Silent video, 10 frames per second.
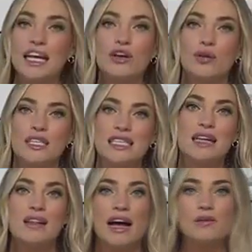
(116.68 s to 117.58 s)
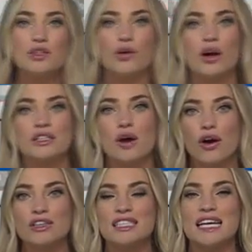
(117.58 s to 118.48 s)
increase in clouds across
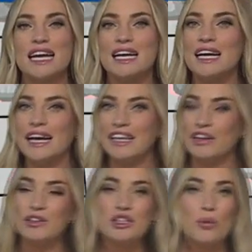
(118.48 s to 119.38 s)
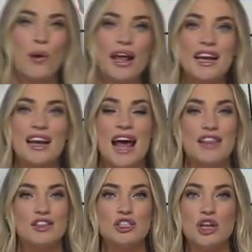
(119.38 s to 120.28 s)
our state. There's the rain
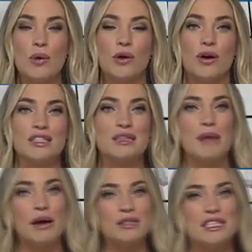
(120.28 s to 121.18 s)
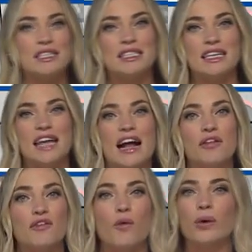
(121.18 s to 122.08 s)
and the snow across the mountains in
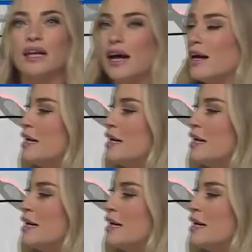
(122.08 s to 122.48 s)
California.